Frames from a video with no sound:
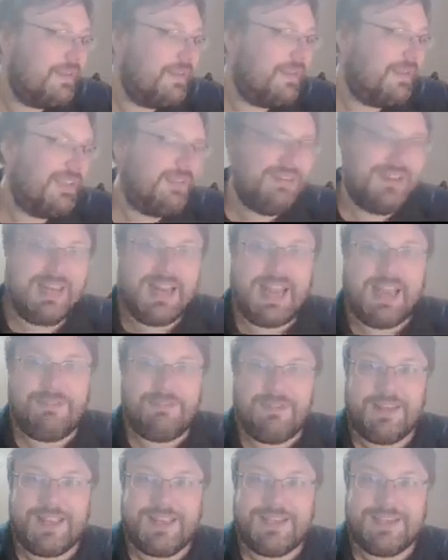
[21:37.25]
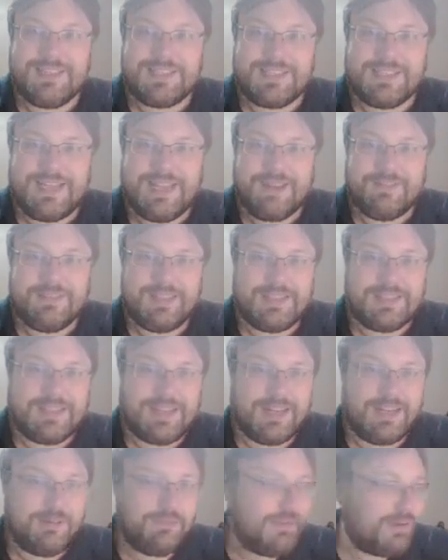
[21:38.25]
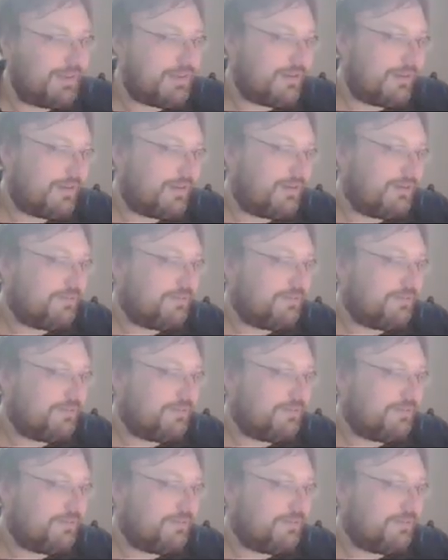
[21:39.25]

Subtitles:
Even Lafayette doesn't have that kind of Mardi Gras.